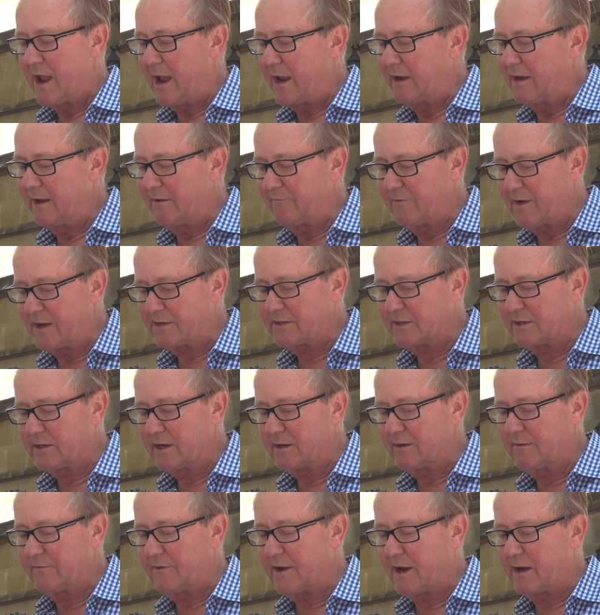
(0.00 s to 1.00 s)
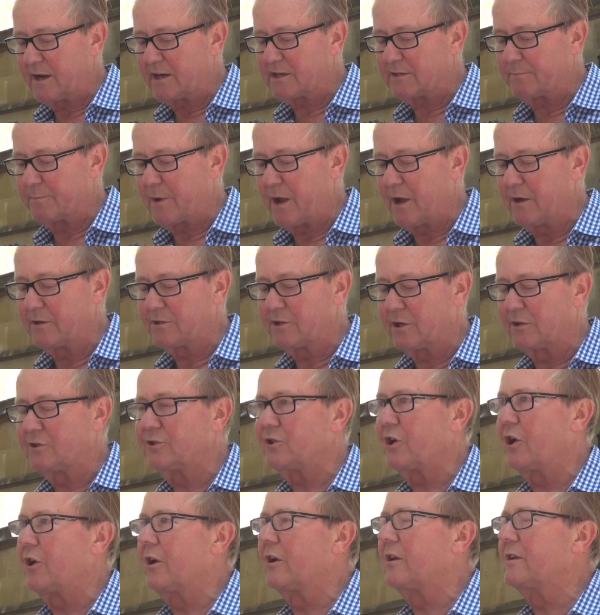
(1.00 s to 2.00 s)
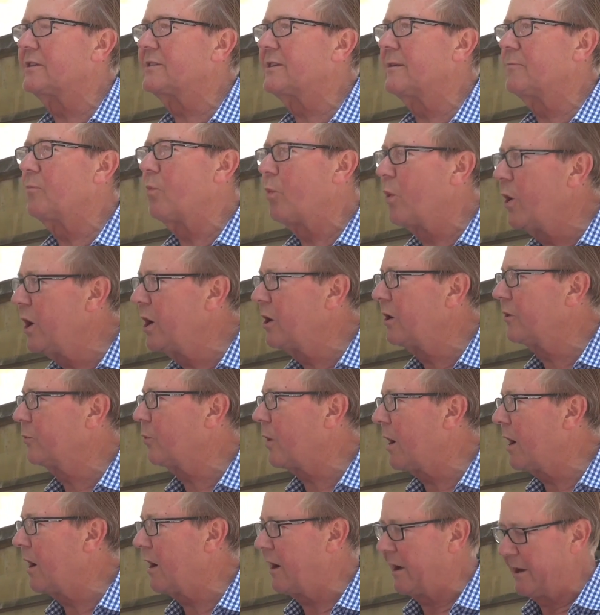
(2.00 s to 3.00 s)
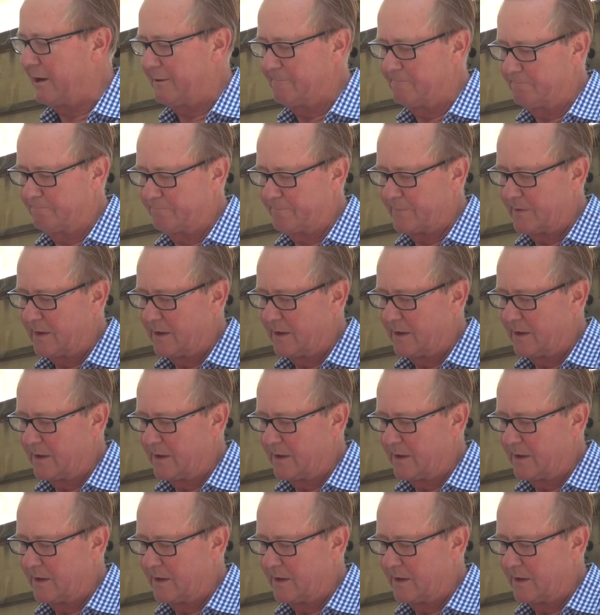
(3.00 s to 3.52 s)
and investigative and exposure journalism worldwide.